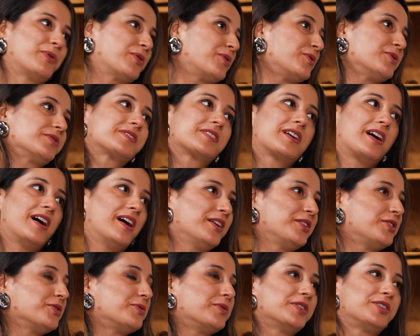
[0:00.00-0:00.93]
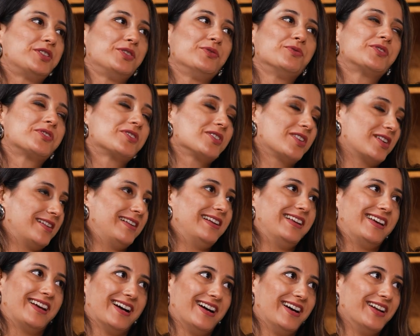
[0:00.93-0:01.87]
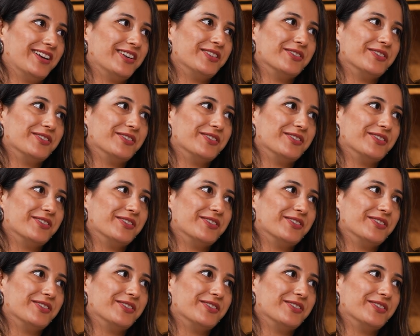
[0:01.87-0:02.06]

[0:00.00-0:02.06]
pros can't do it, you certainly can't